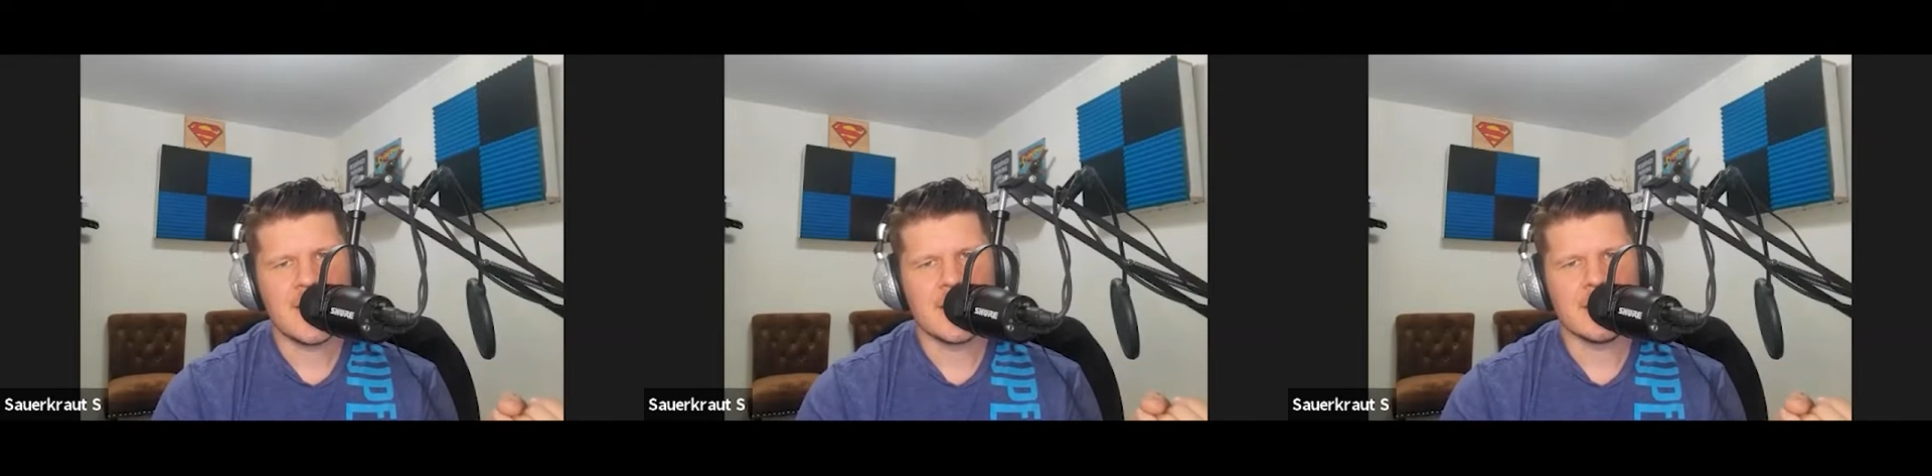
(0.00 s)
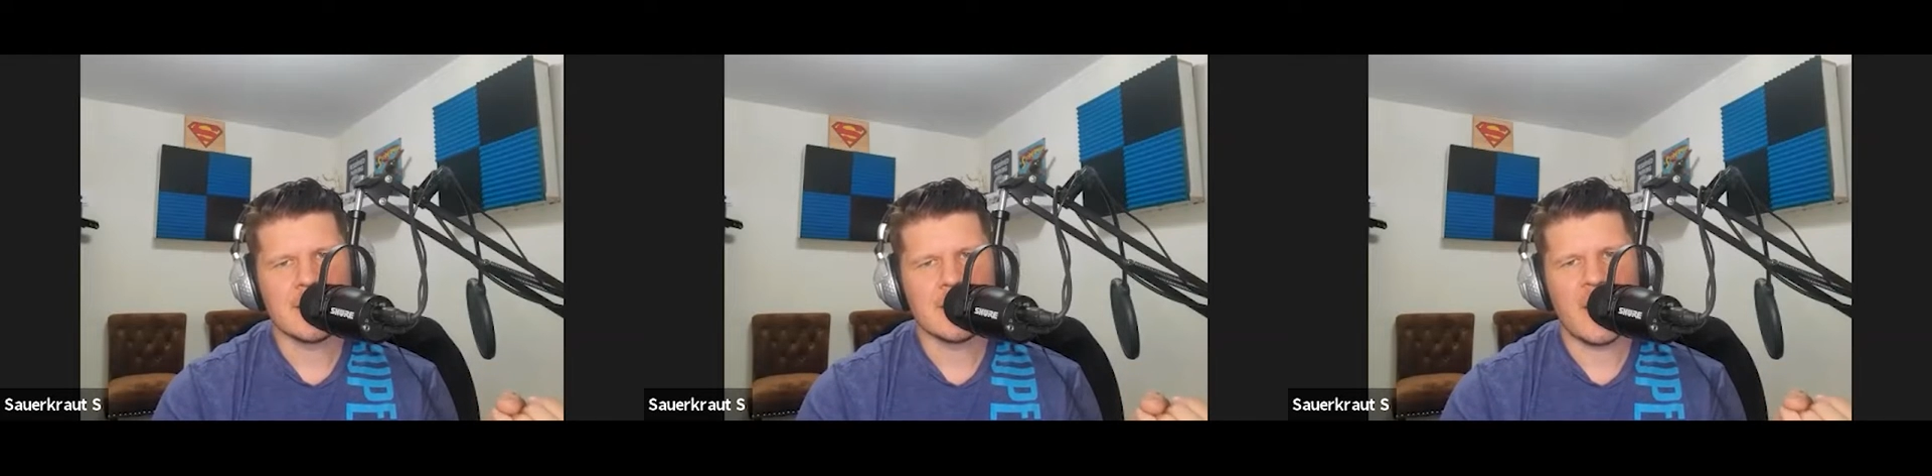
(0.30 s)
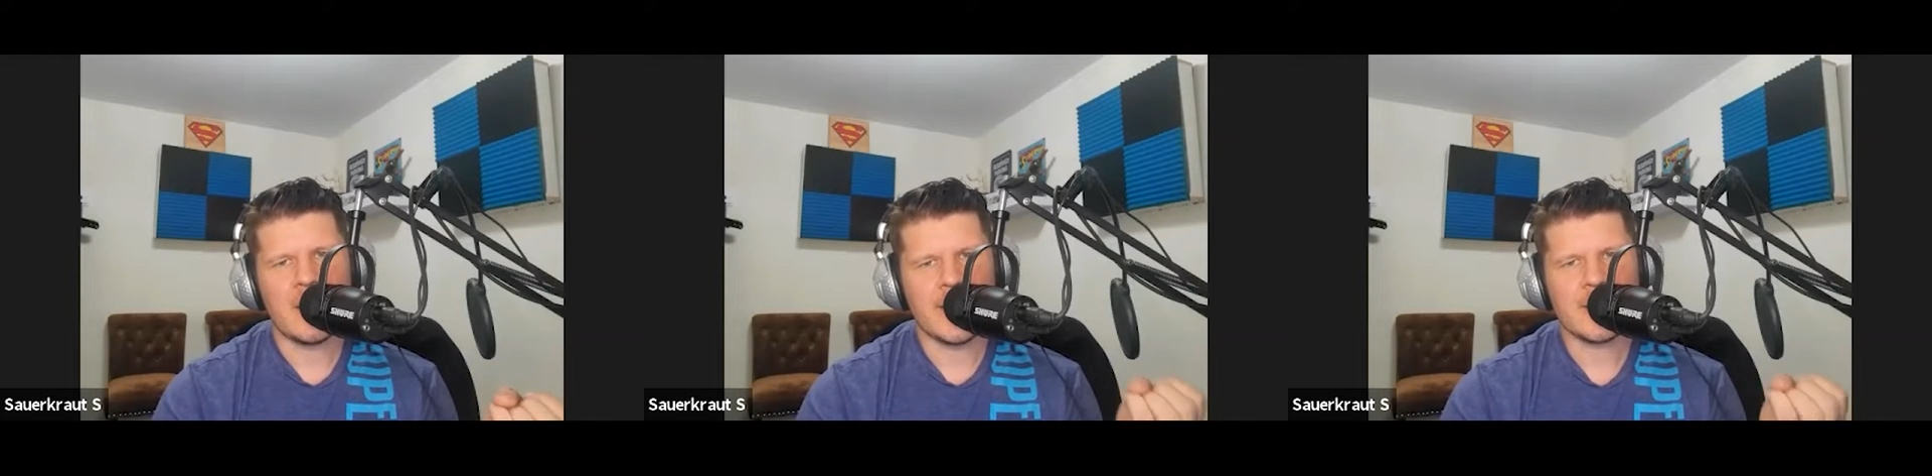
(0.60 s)
in
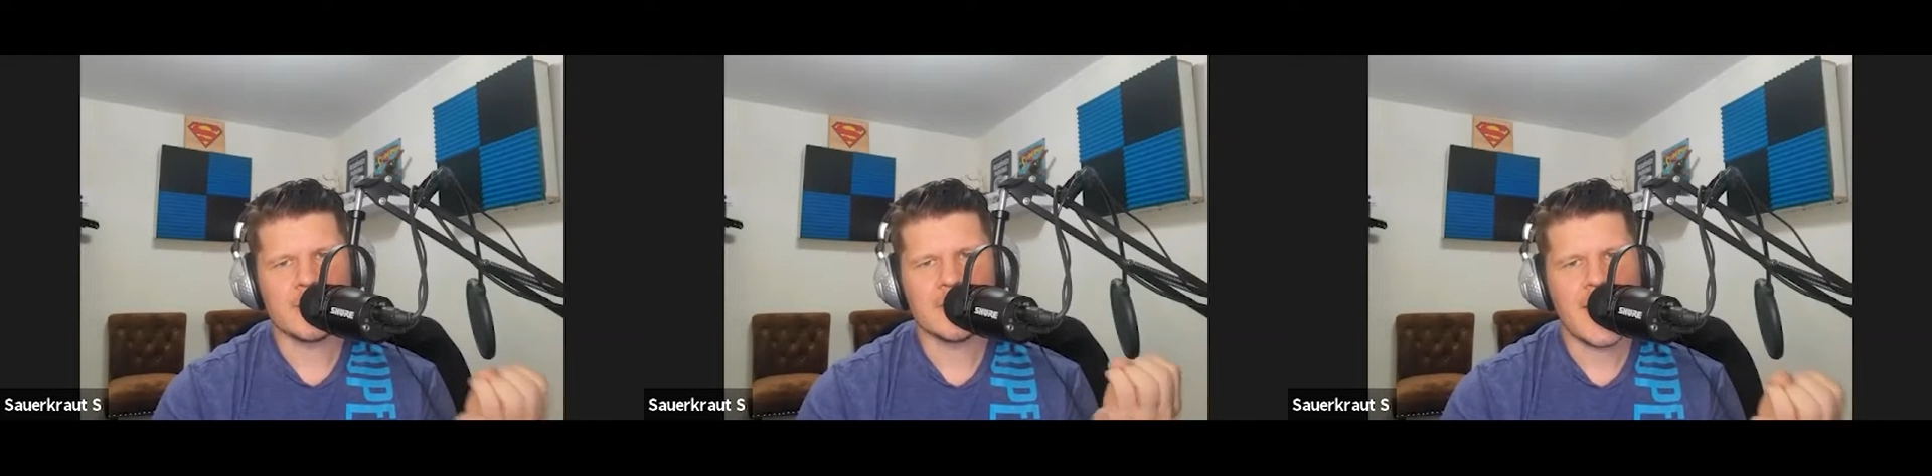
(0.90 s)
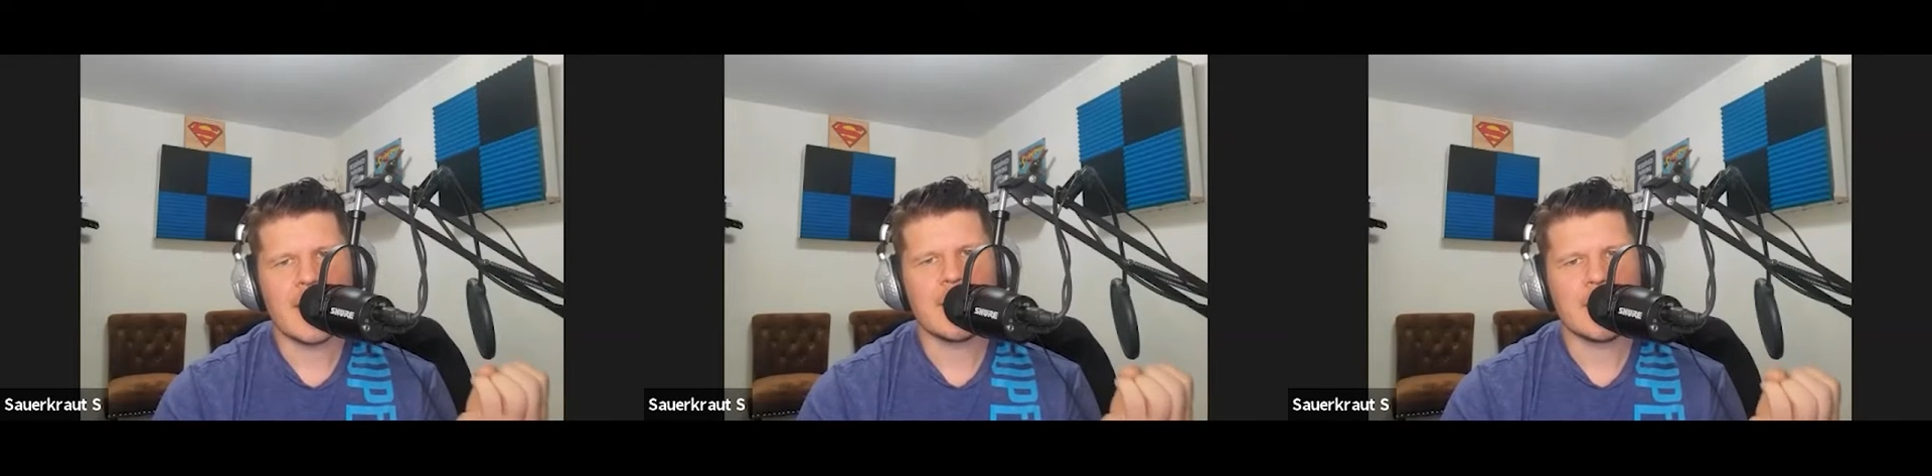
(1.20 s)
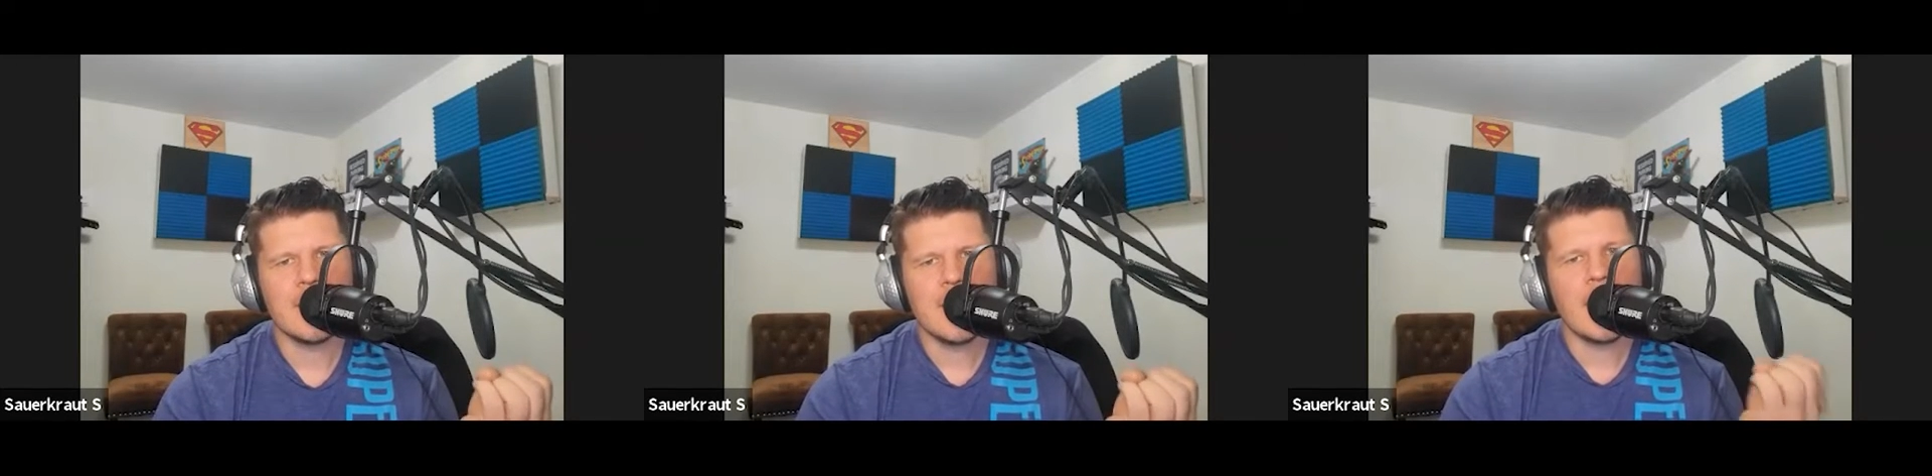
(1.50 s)
Elections
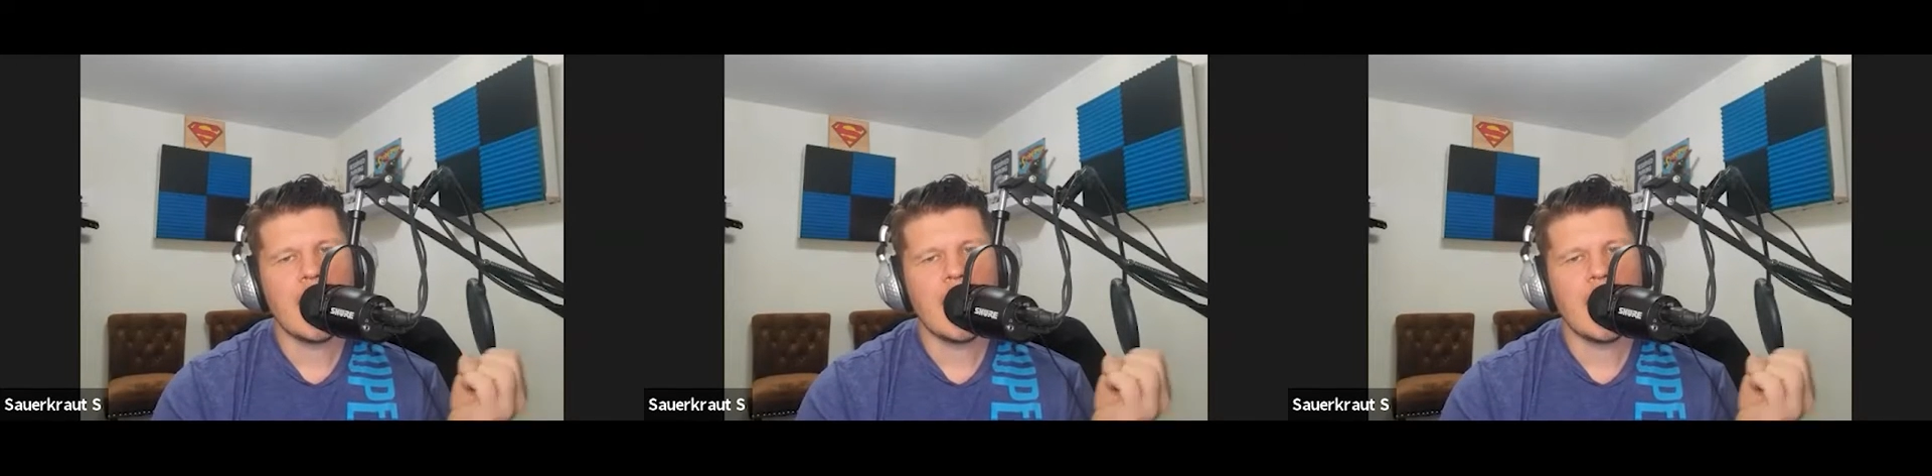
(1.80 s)
Canada,